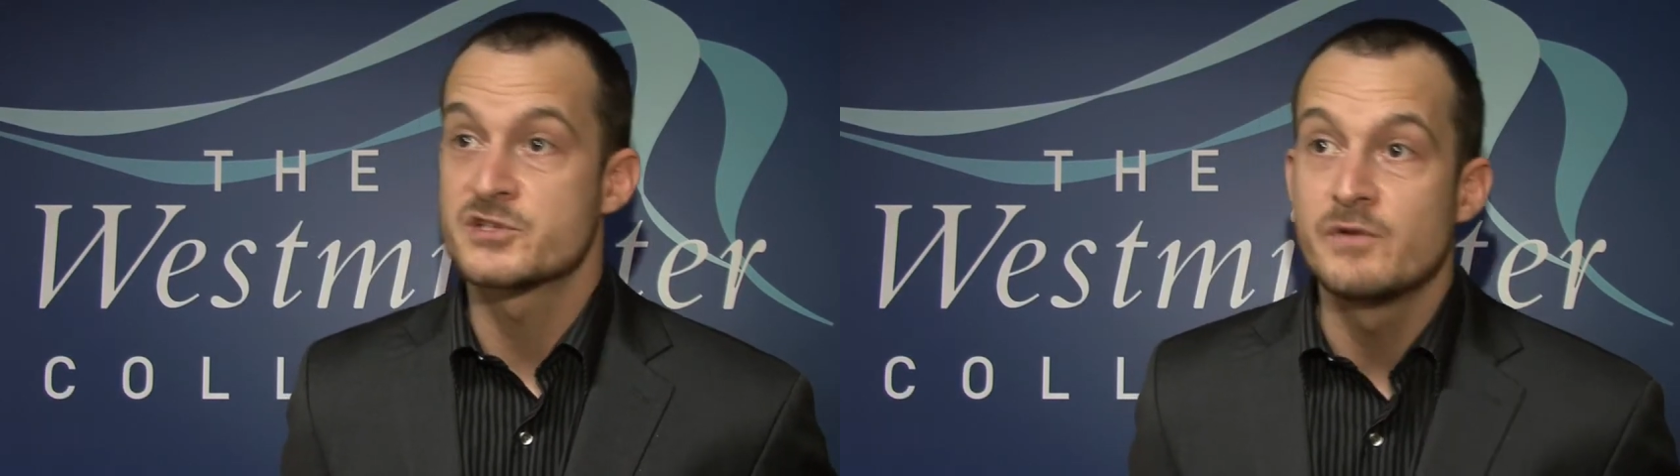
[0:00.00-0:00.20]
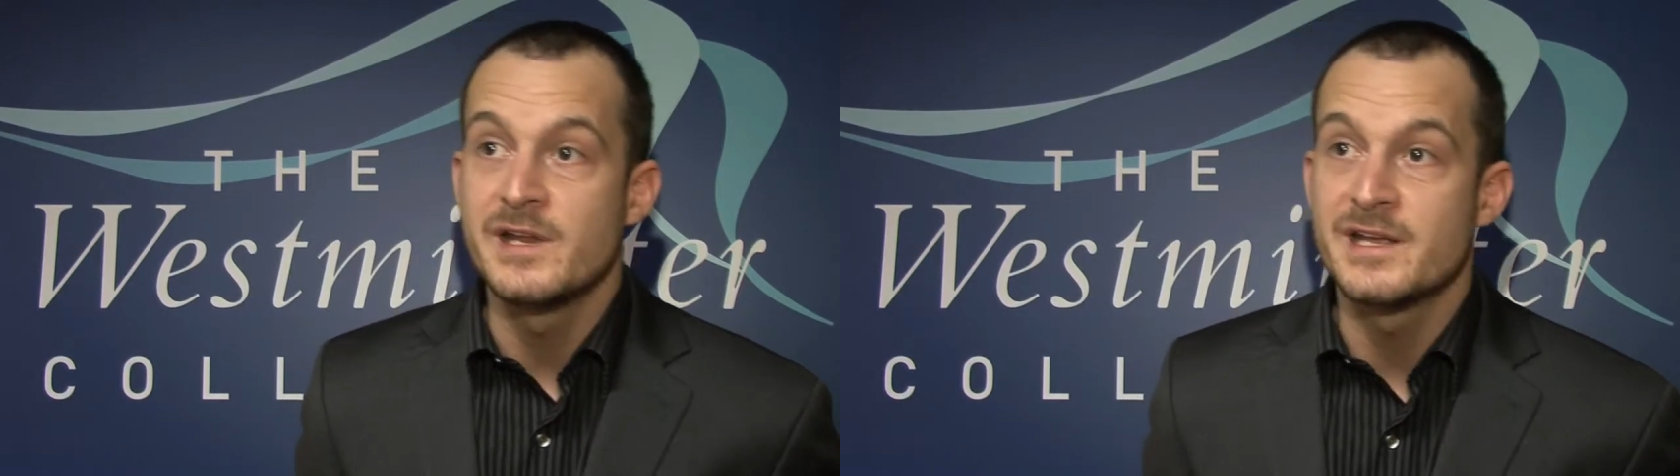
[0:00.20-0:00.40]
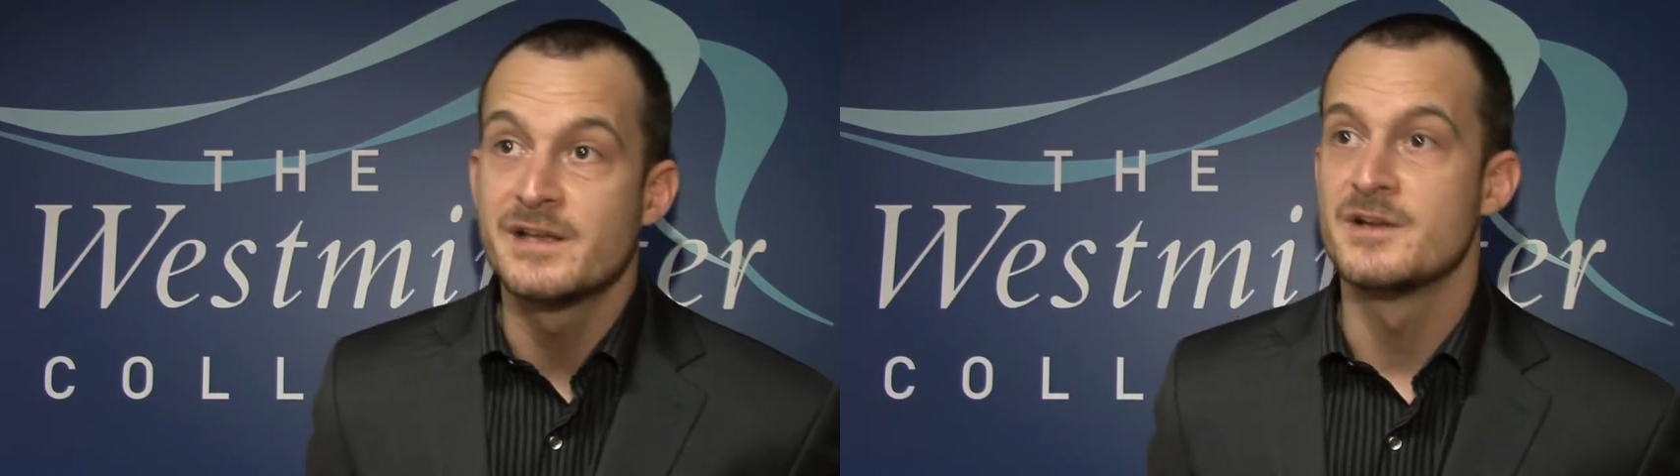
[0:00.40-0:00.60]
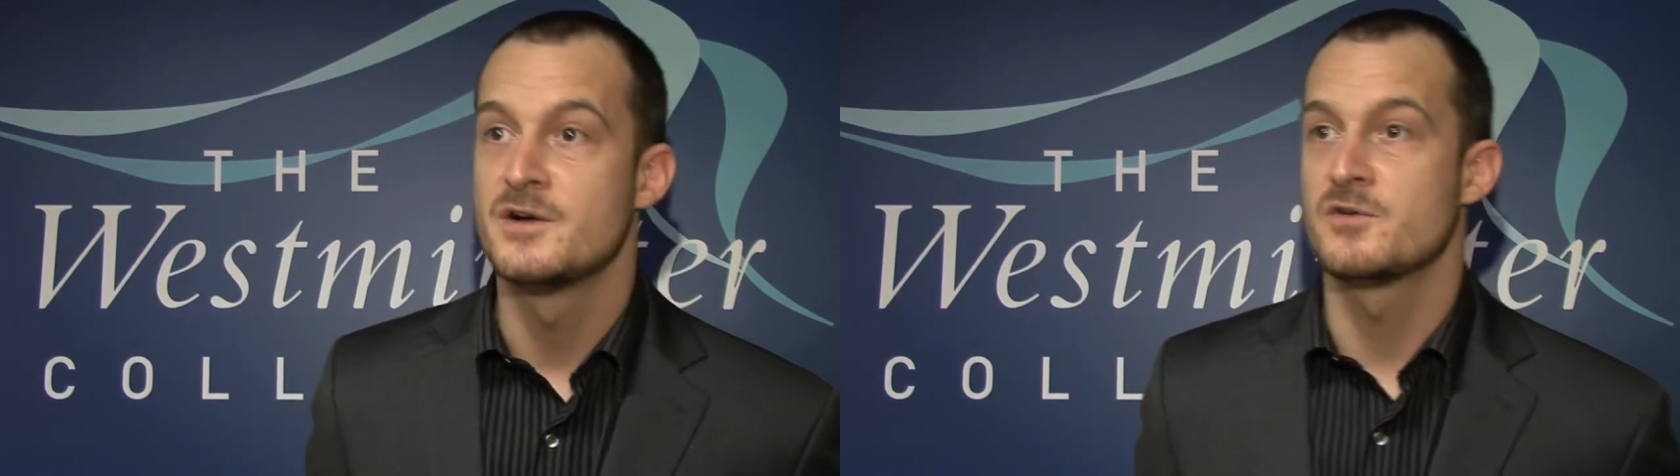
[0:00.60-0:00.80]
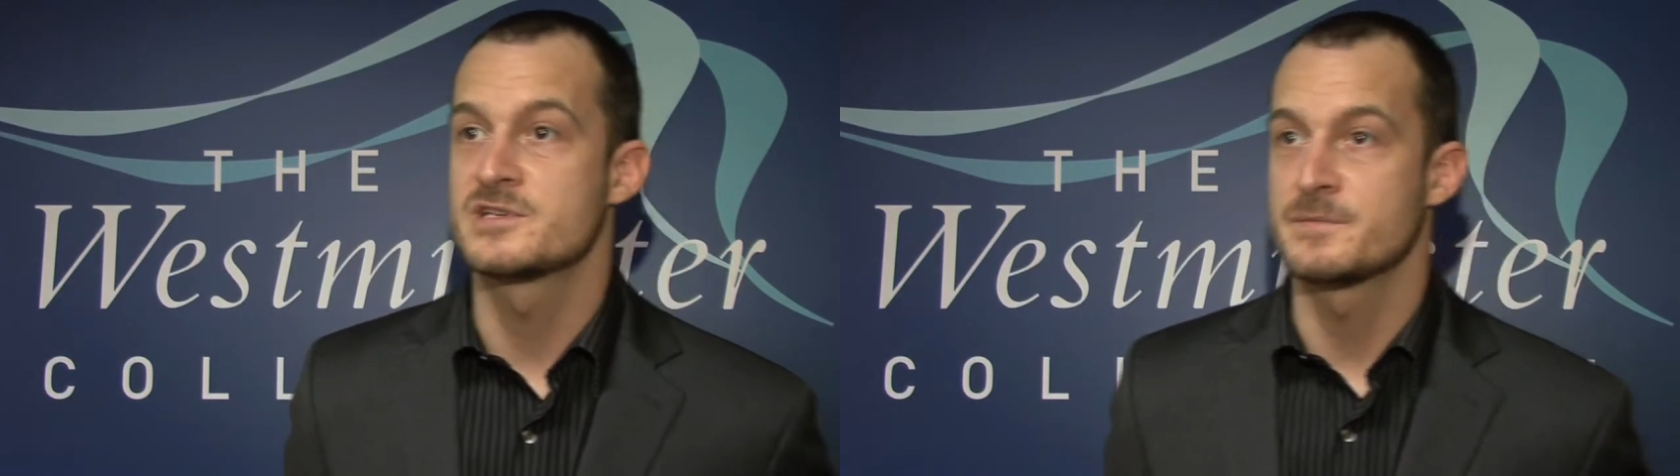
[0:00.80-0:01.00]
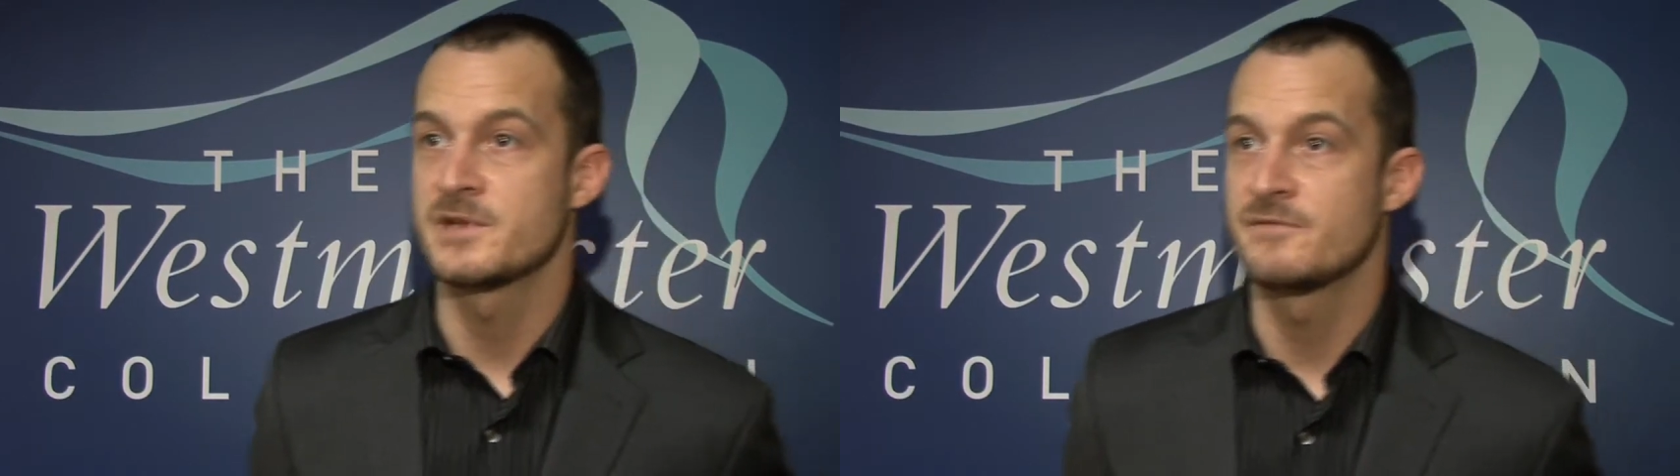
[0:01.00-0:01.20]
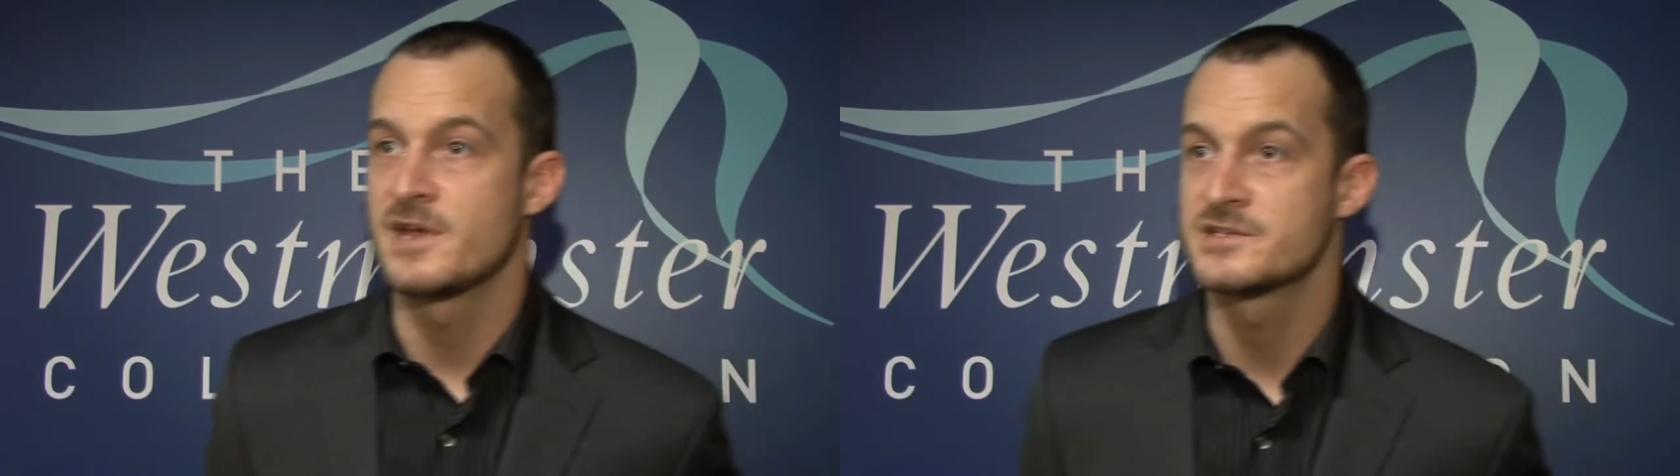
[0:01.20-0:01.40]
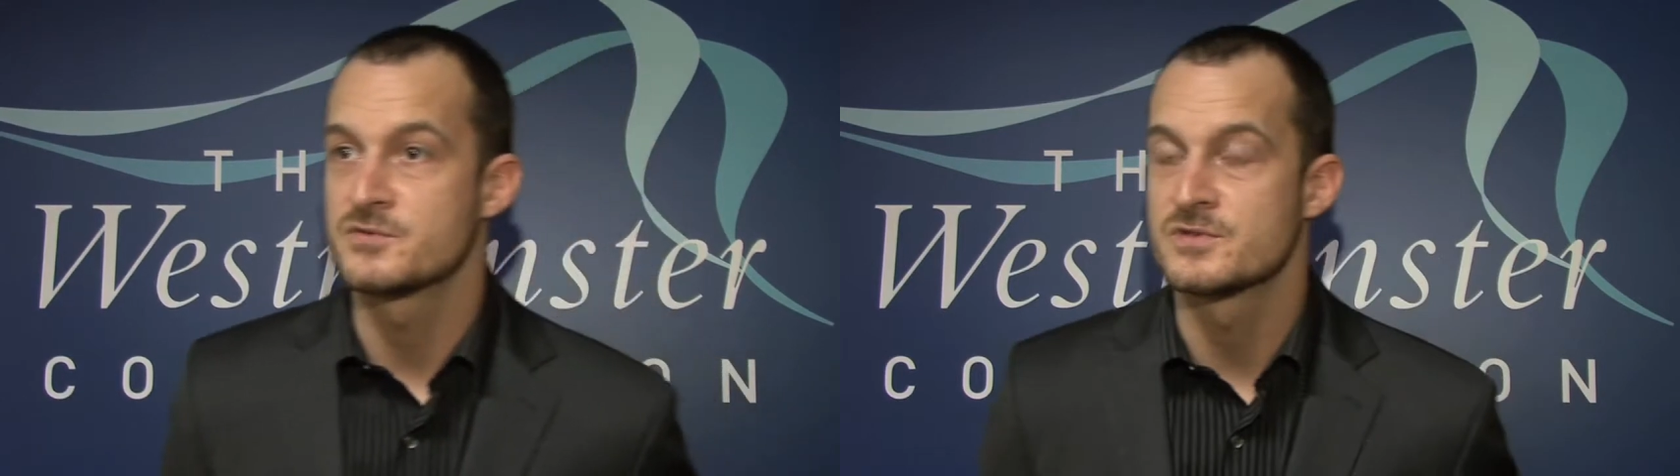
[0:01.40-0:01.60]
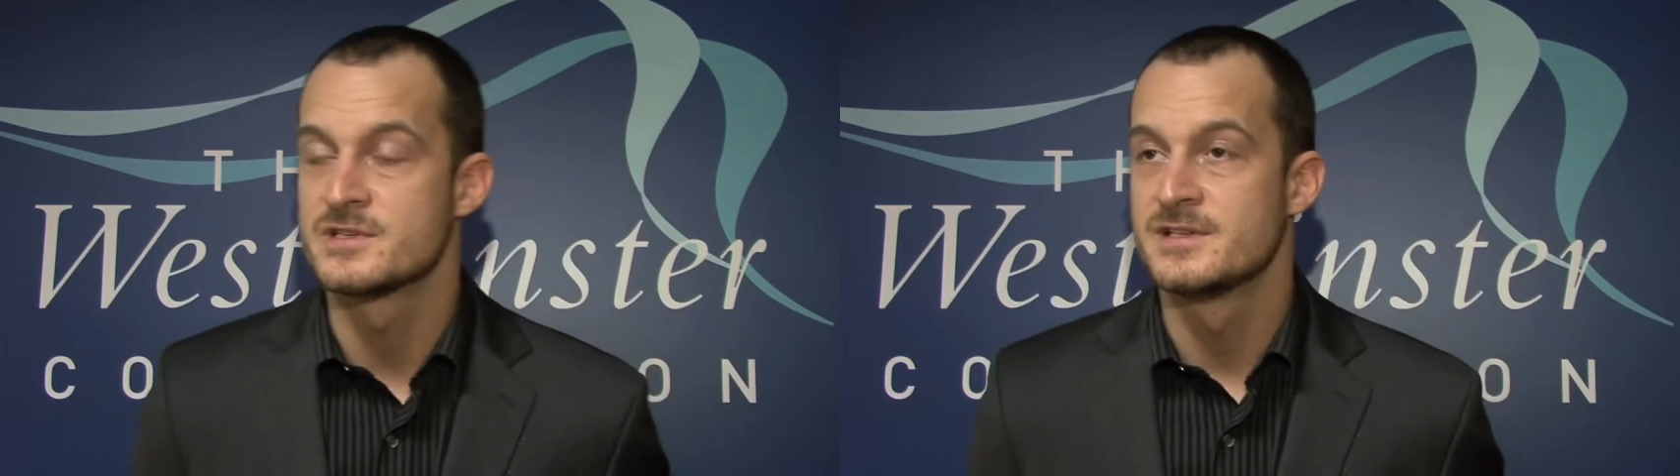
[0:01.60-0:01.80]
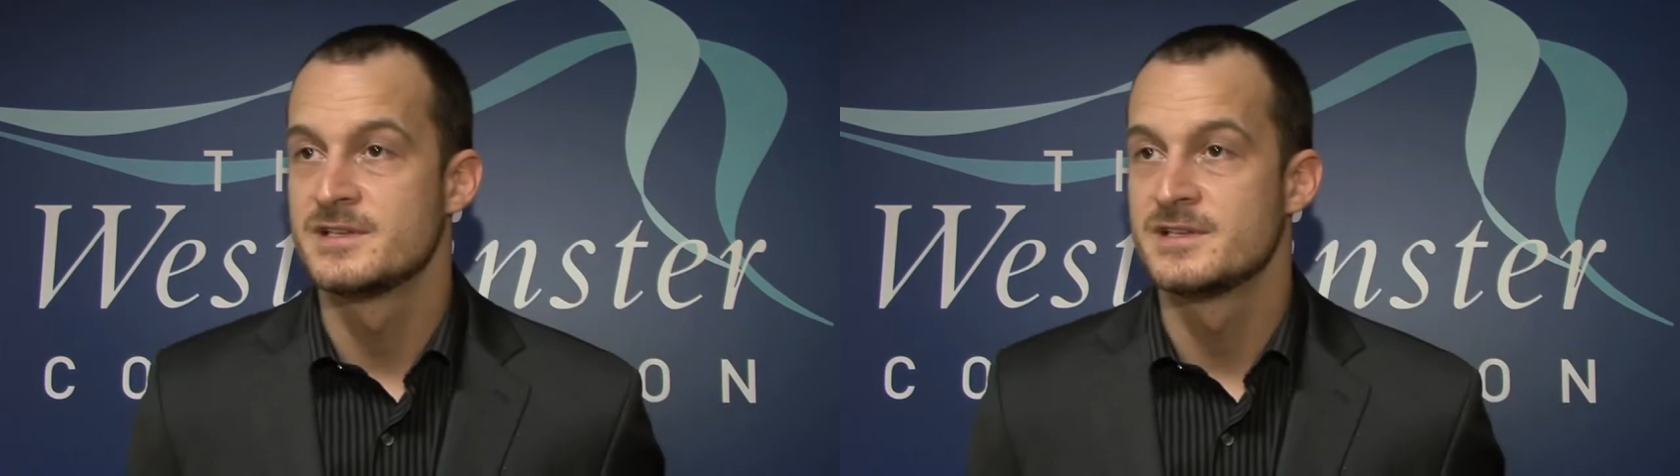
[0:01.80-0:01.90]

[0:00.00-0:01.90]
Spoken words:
screening or something of that sort.